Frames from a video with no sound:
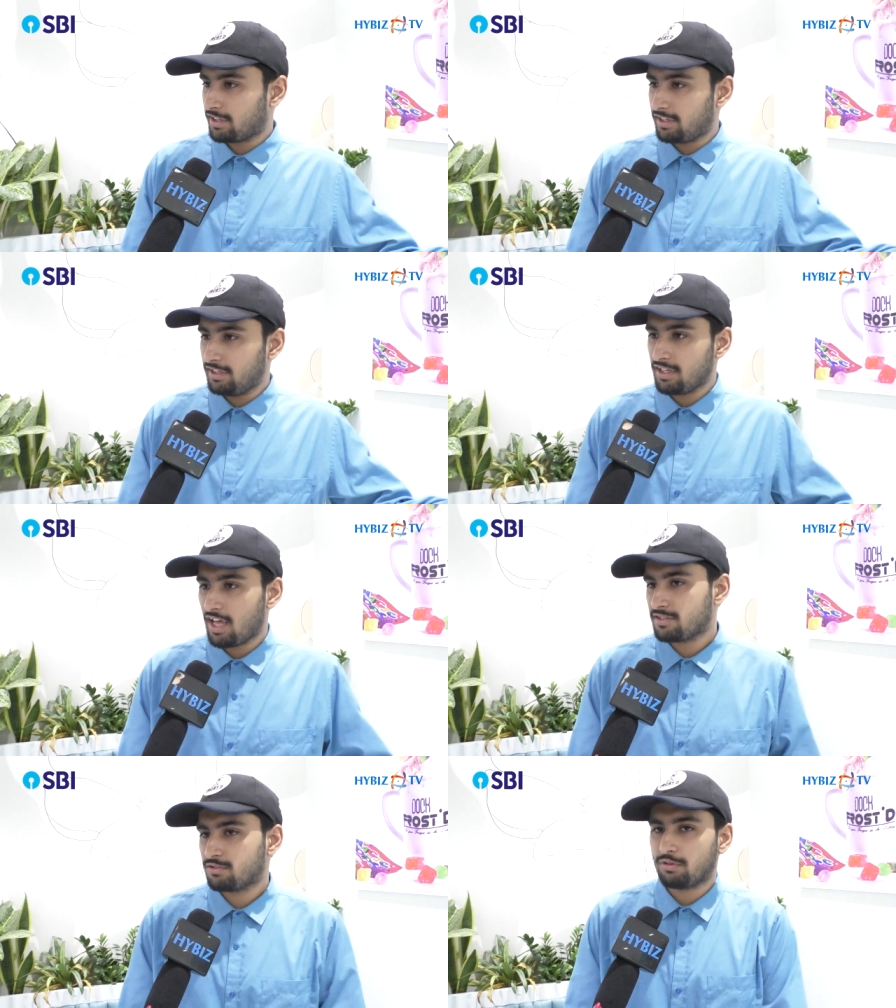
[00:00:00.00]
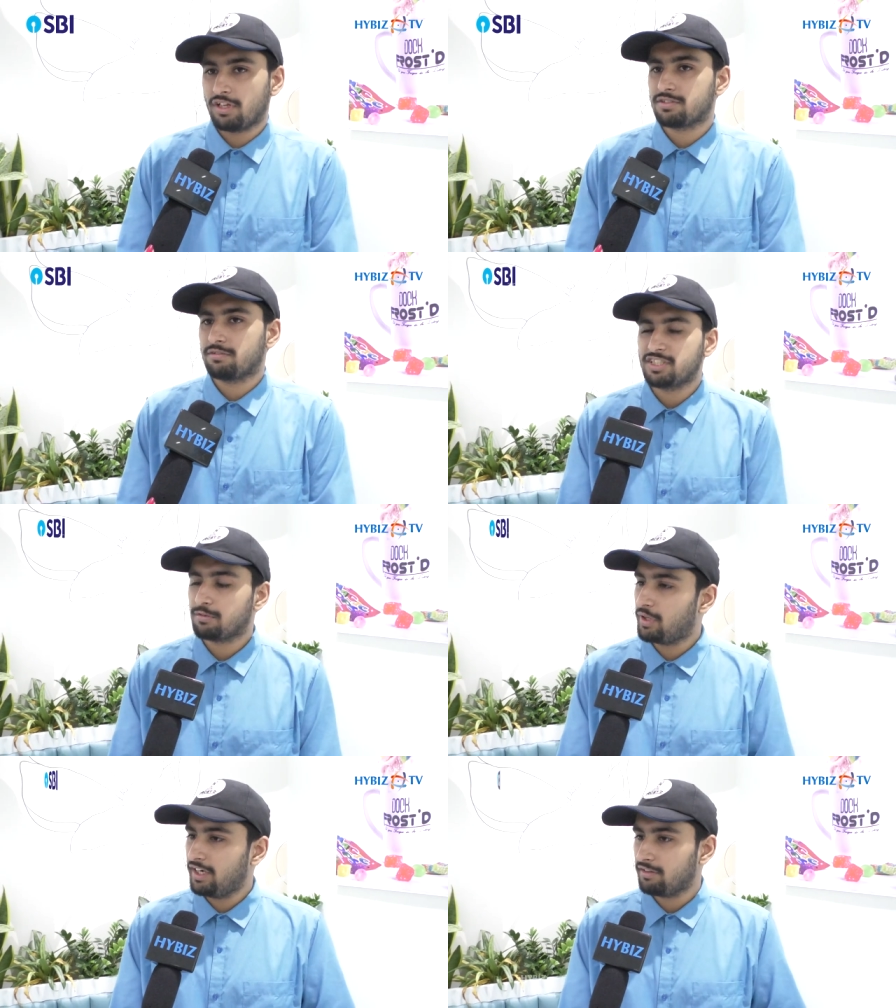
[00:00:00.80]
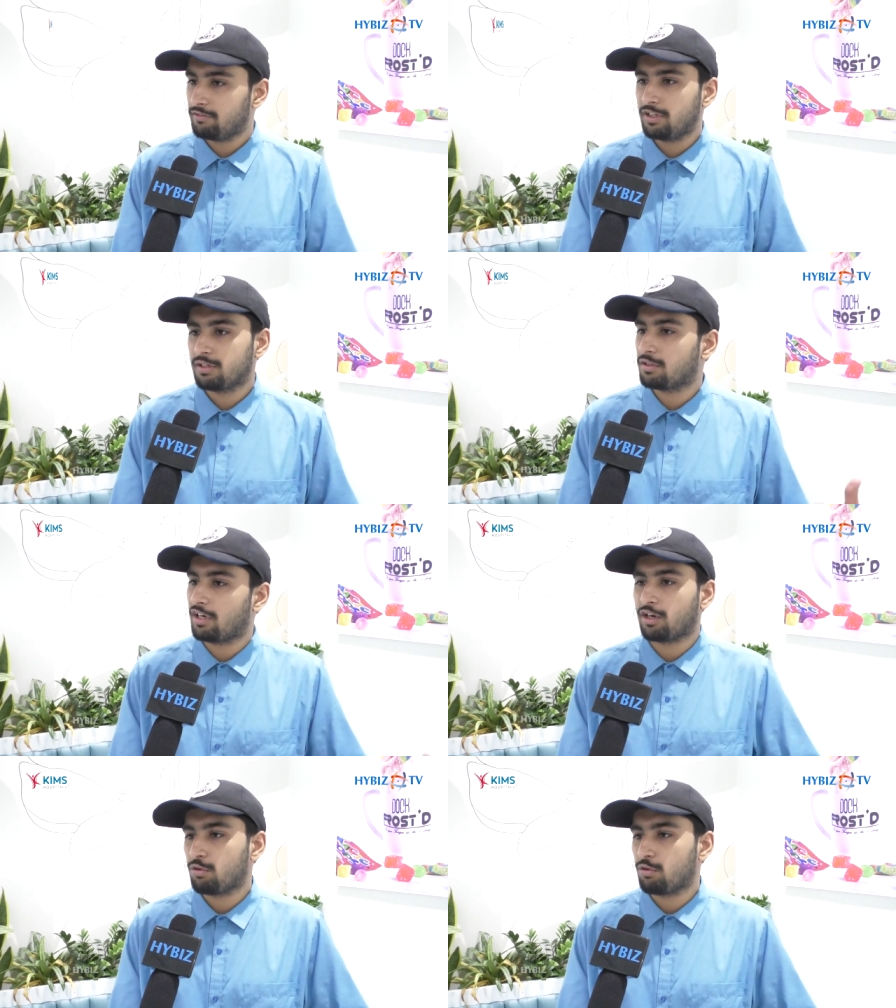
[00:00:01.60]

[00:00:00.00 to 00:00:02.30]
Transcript: currently as soon as it's made we'll uh,